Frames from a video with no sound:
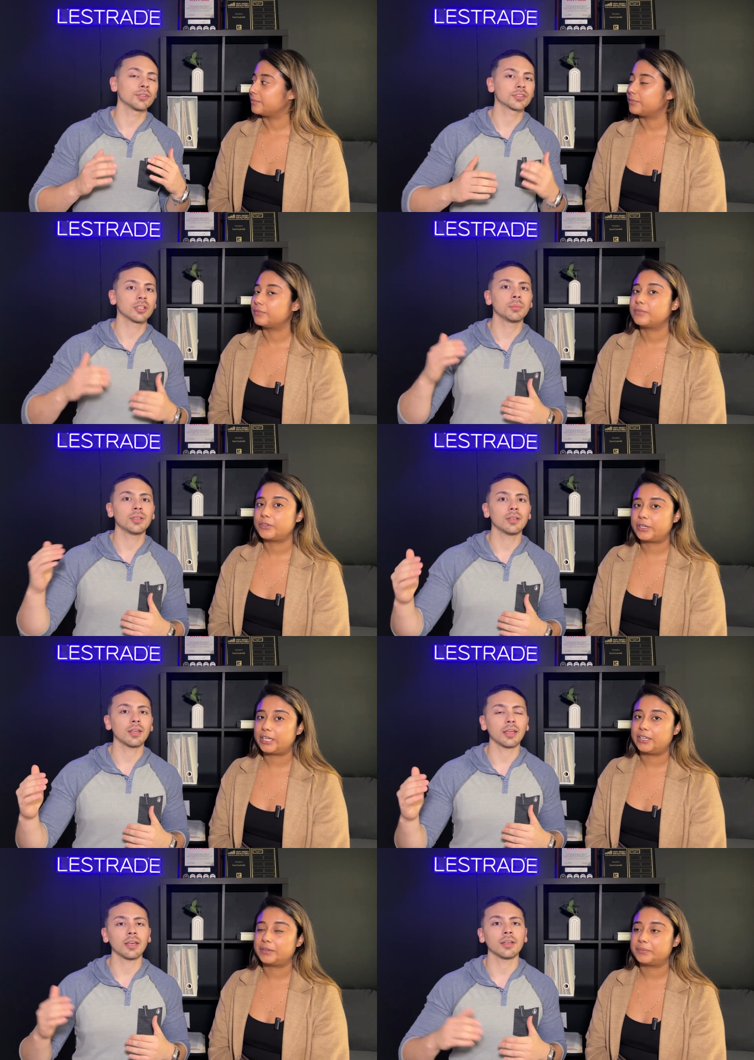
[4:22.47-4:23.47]
Speaker 1: of Summit
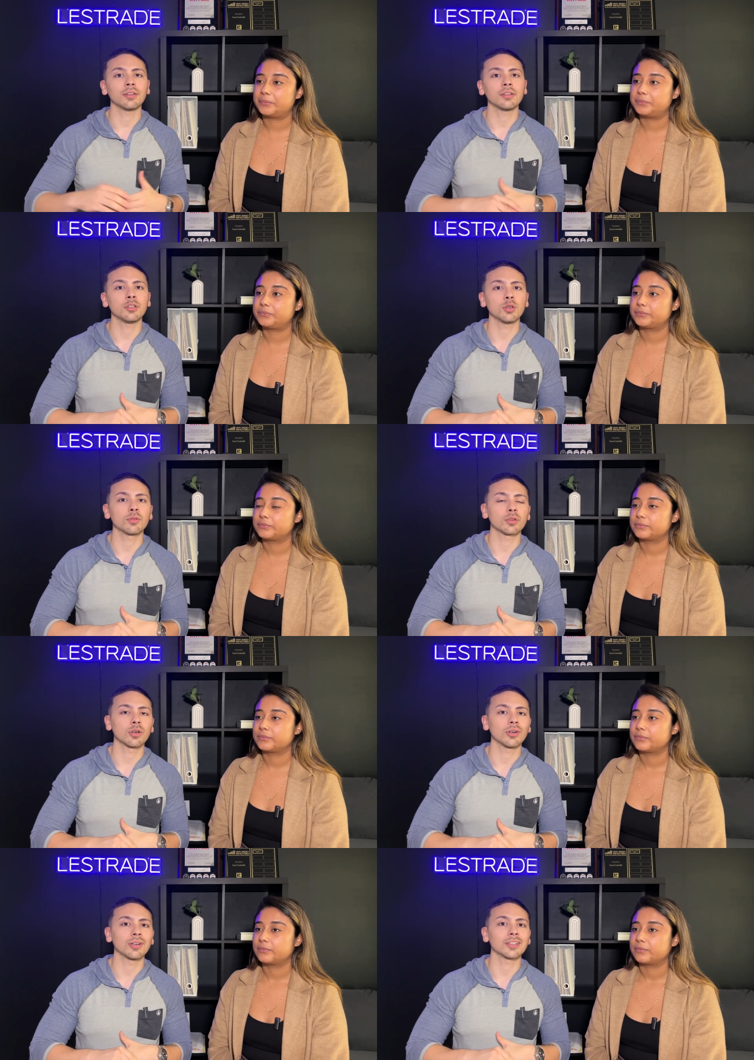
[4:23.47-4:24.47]
right. and the
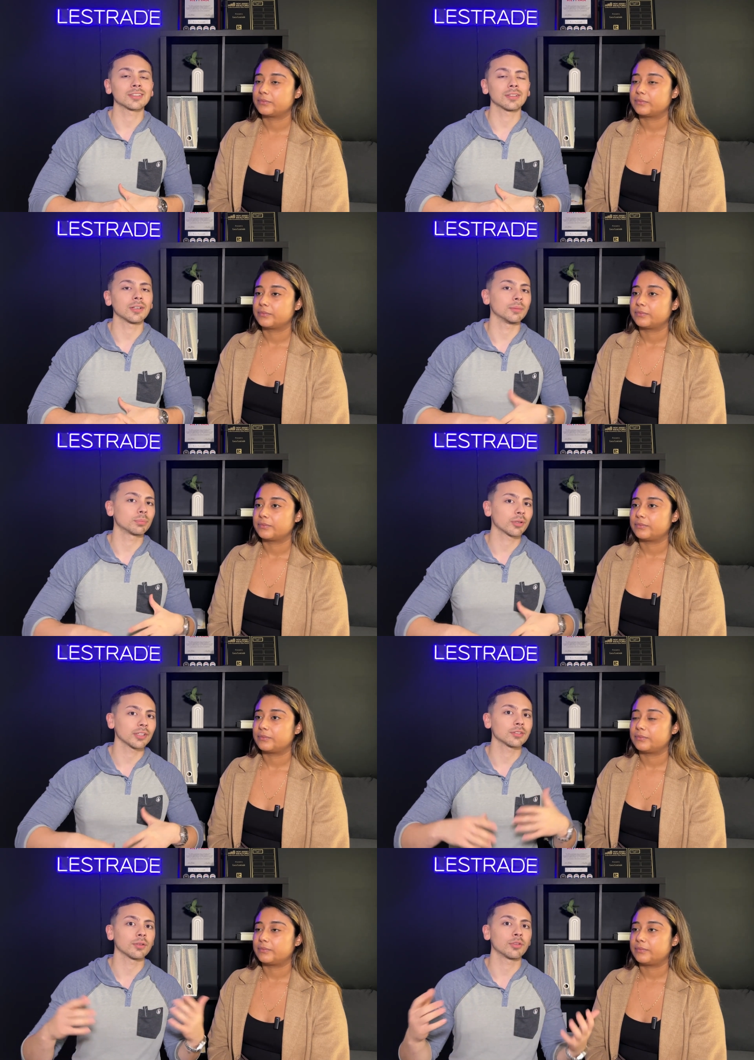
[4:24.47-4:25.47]
overall it's uh,
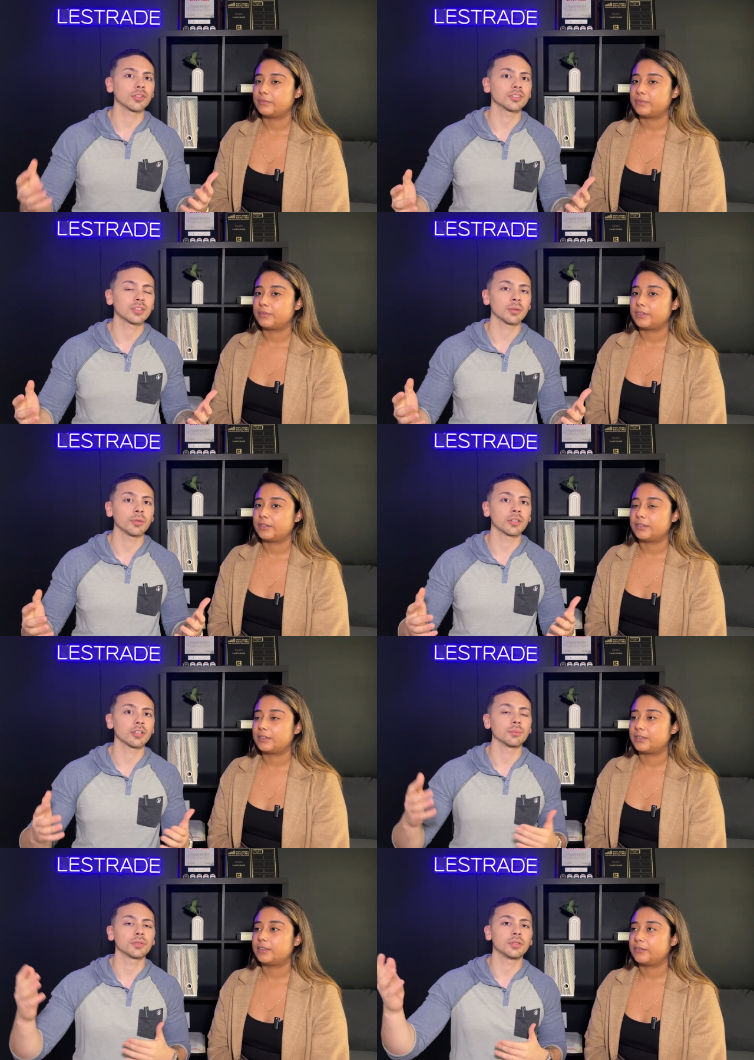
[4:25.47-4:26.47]
price of real estate when
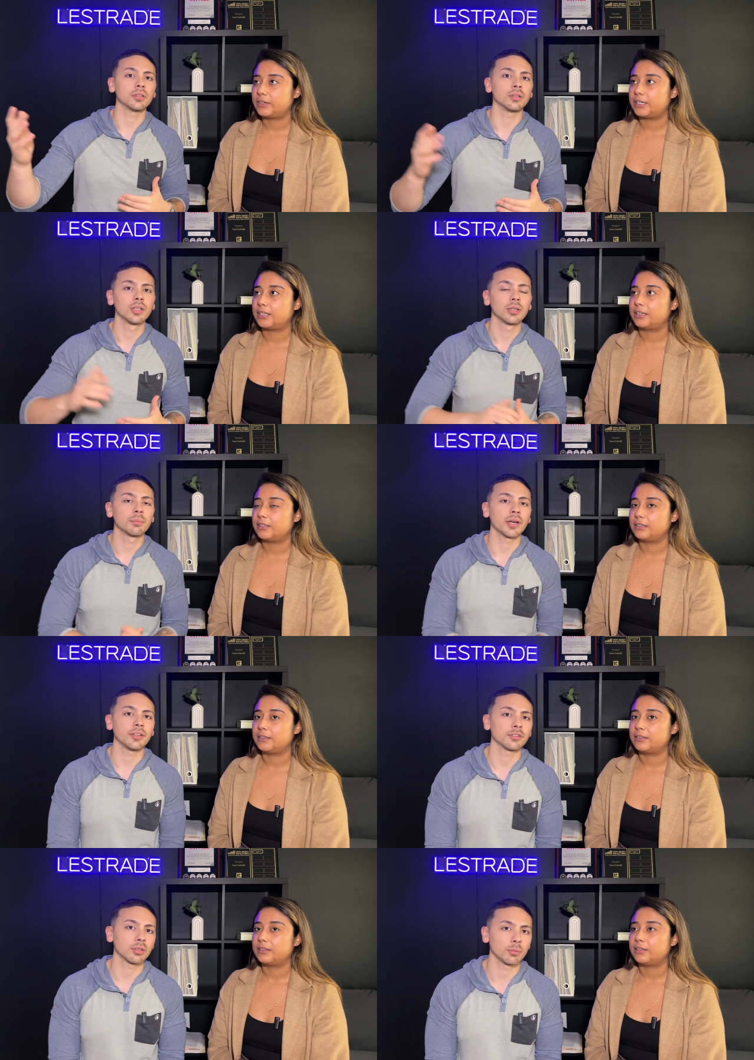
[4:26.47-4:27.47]
it comes to right.
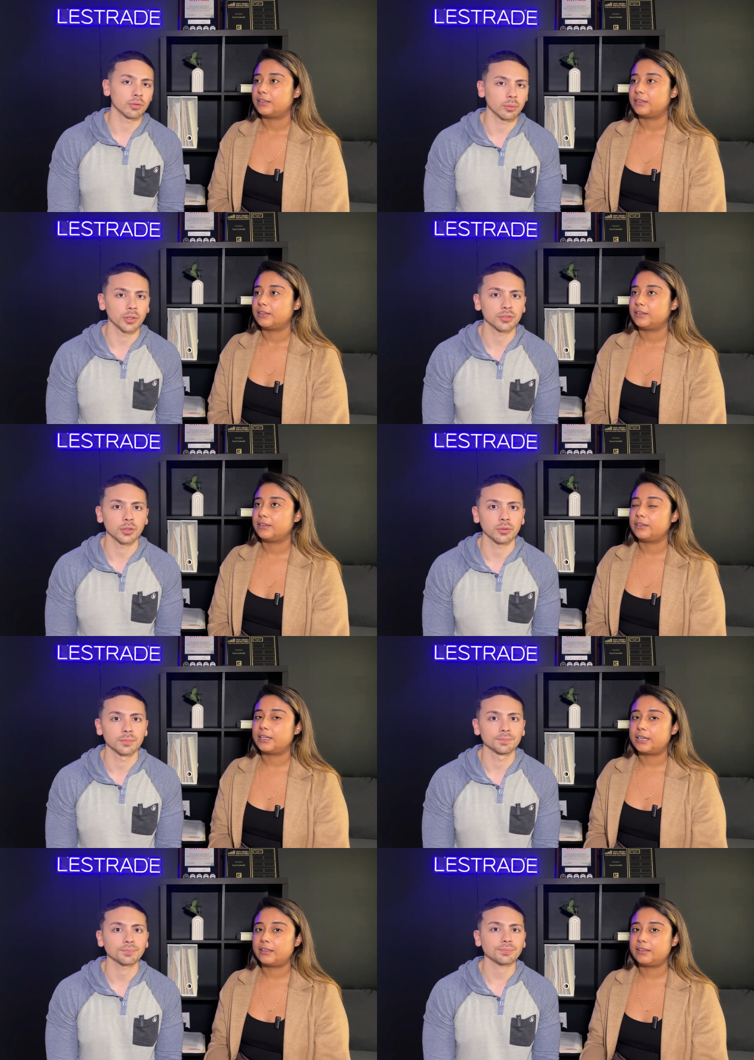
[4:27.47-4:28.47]
buying a Summit over Westfield.
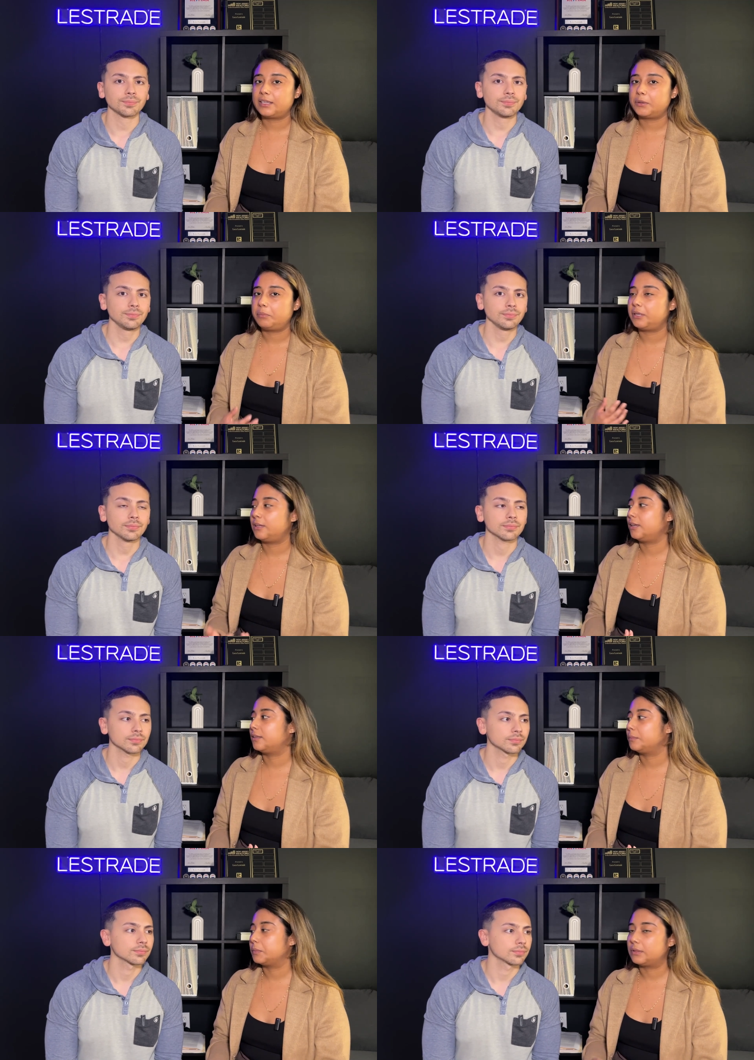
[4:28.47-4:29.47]
Speaker 2: Yeah, I think that would be like
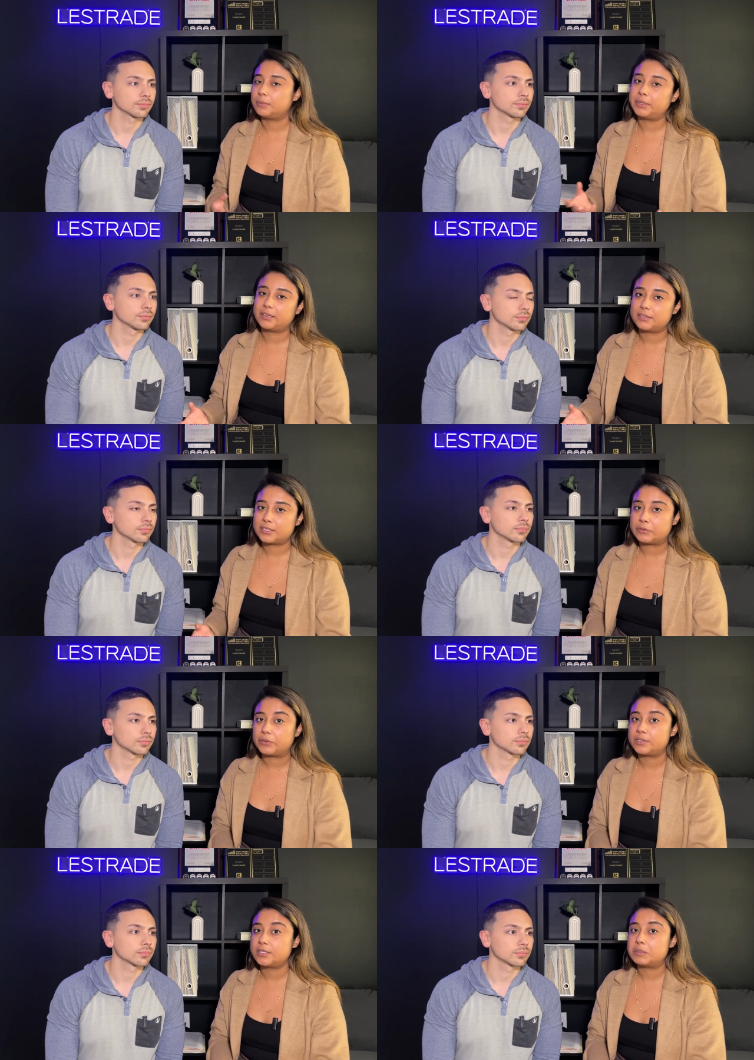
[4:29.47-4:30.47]
the biggest
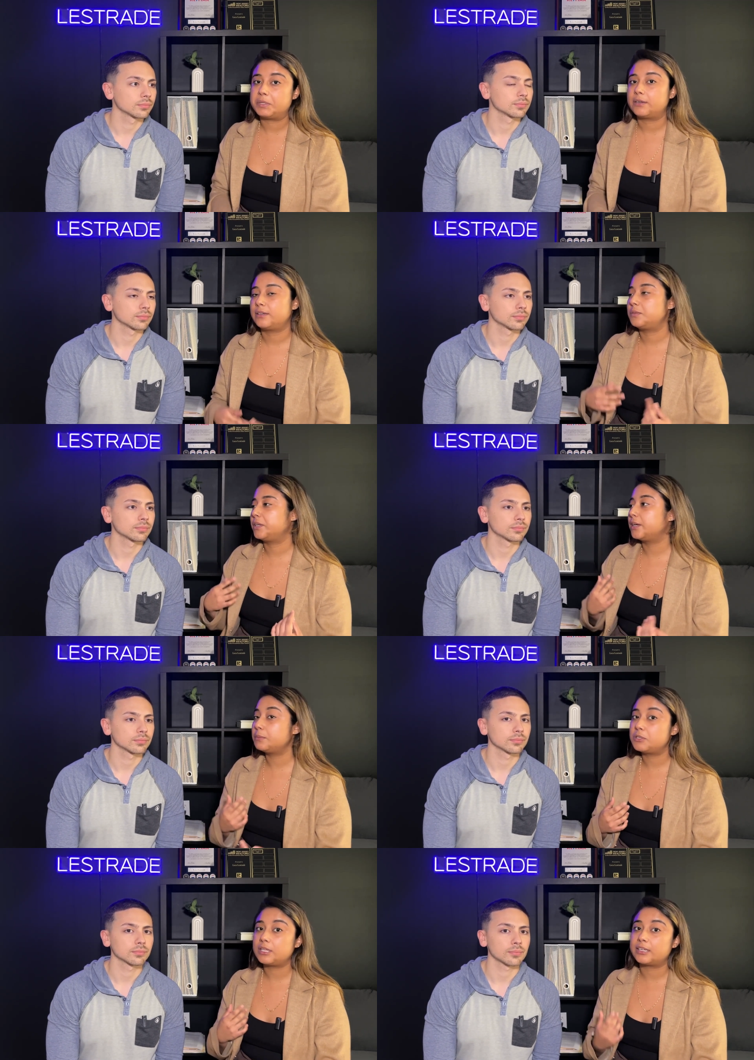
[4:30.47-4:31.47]
differences because when it
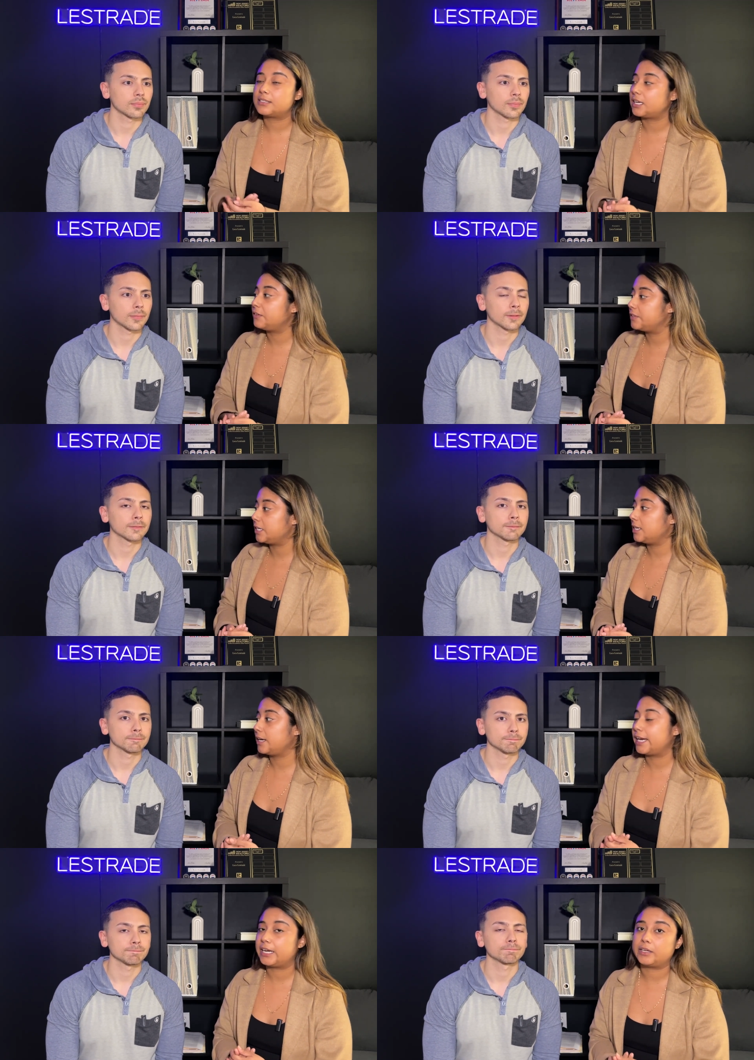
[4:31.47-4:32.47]
comes to like
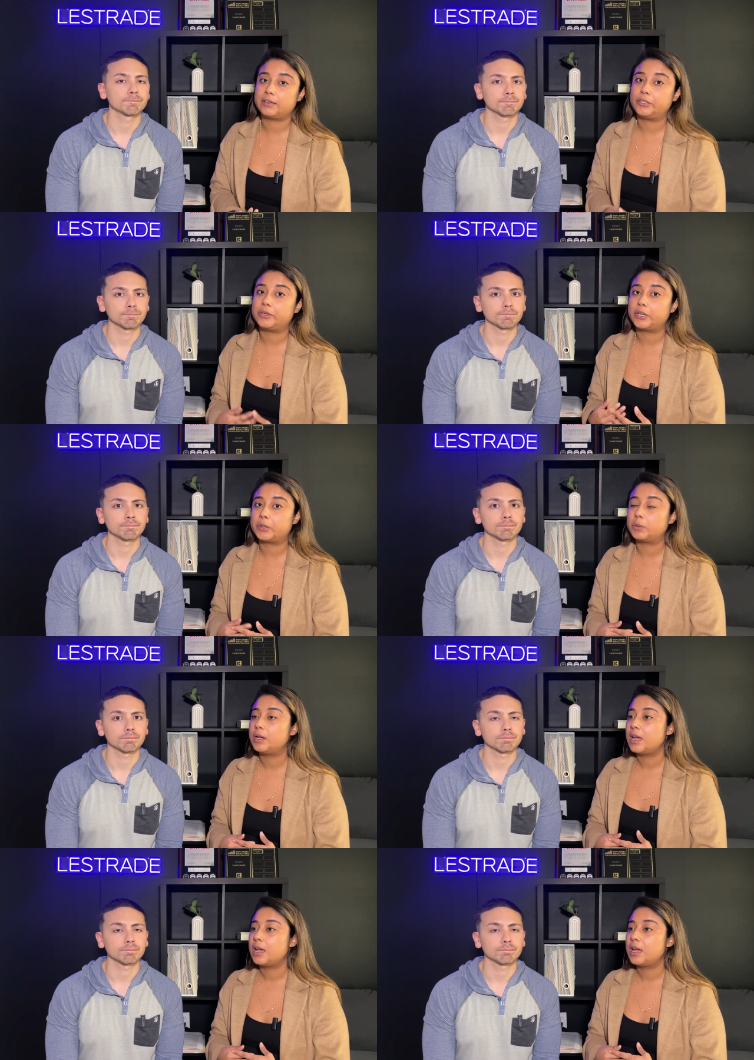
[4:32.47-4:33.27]
safety and you know